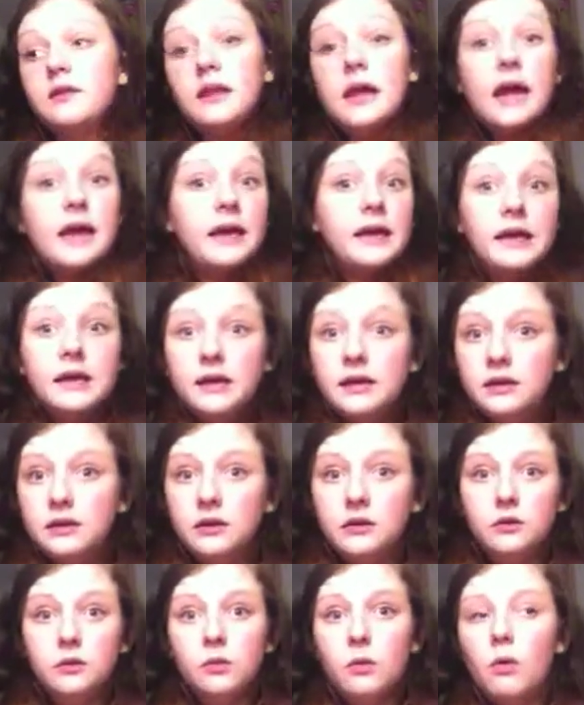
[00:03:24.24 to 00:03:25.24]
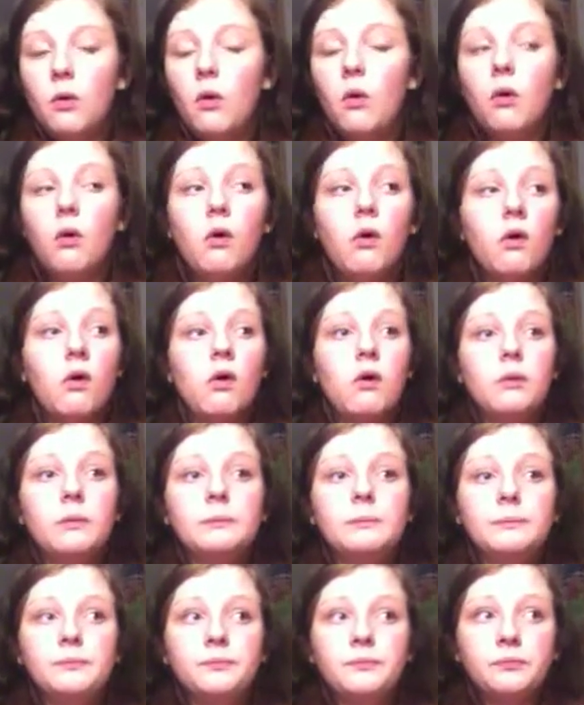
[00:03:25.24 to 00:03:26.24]
they hit you, or
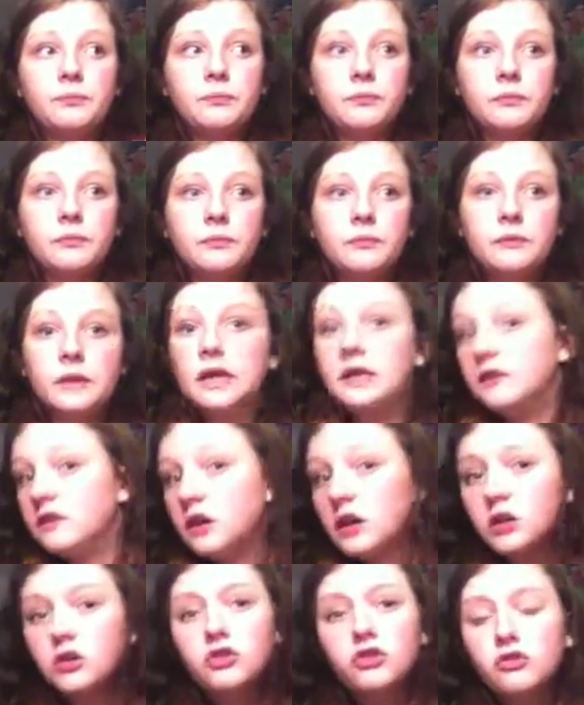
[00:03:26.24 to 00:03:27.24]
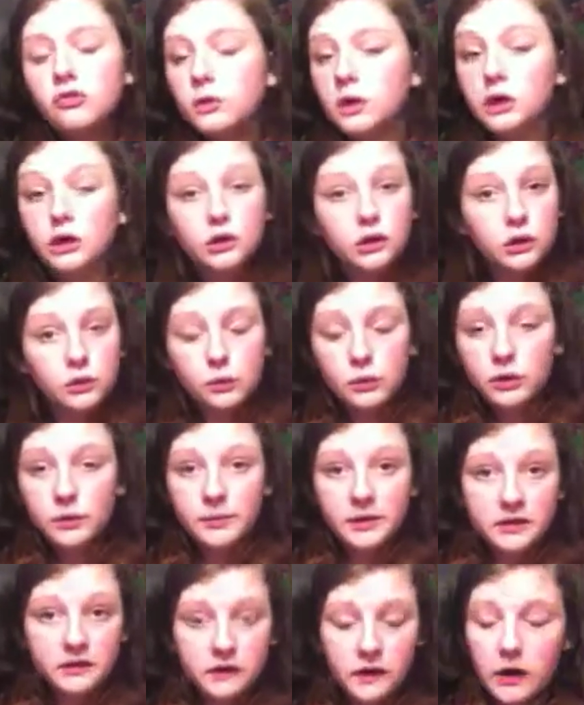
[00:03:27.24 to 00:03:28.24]
they touch you when you don't want to
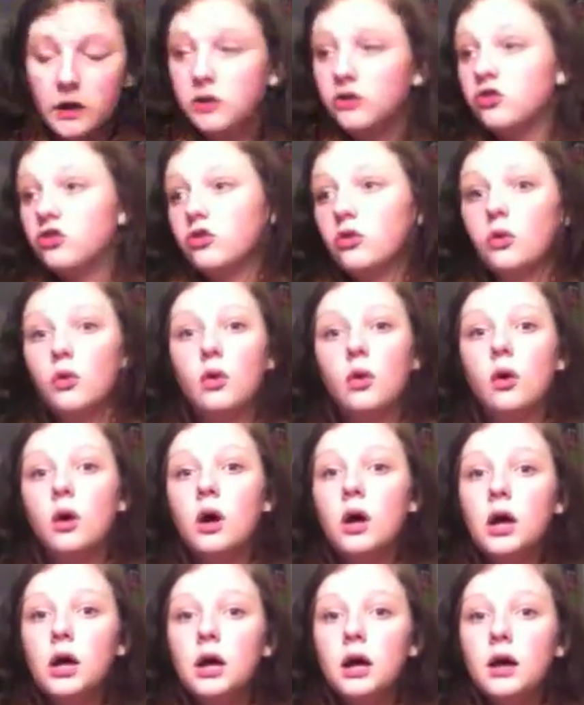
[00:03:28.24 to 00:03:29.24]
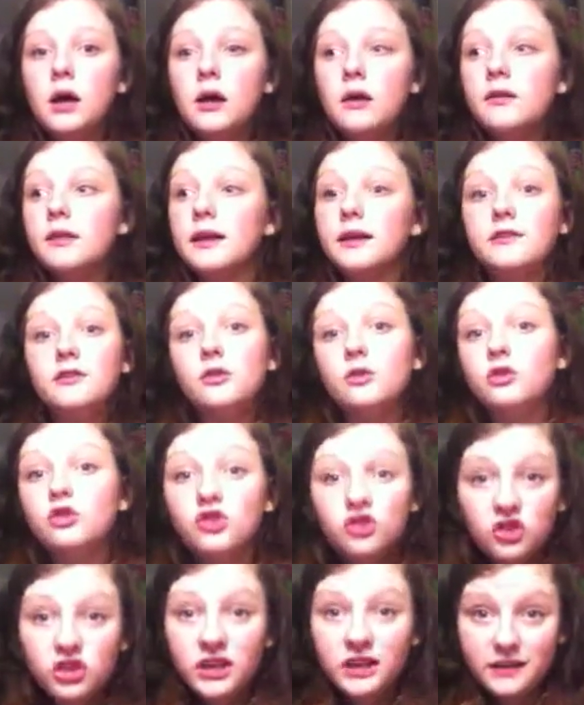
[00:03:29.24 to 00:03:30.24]
be touched, or they talk
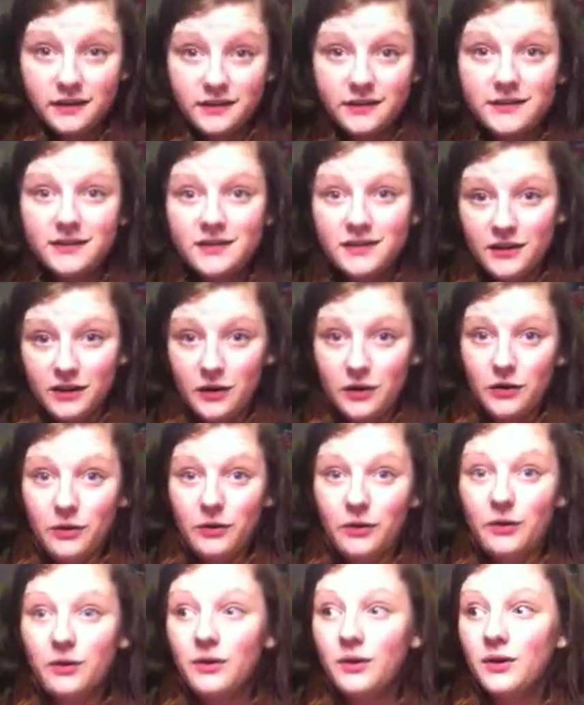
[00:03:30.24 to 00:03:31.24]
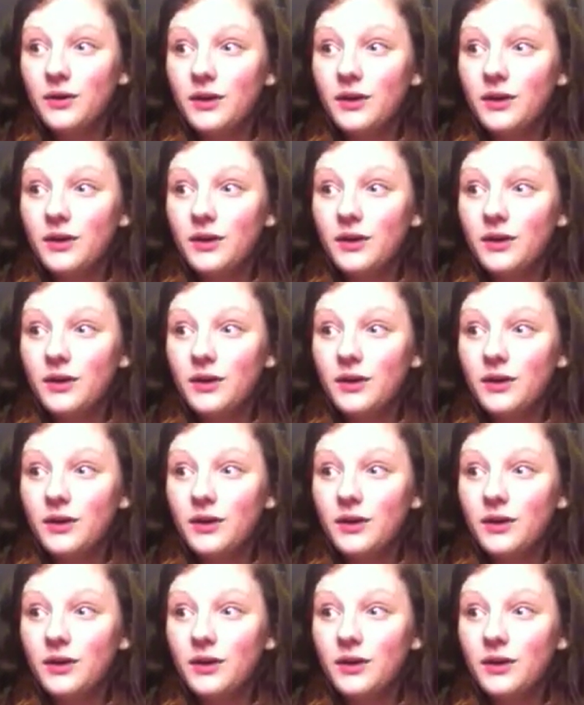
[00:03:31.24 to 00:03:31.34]
shit to you.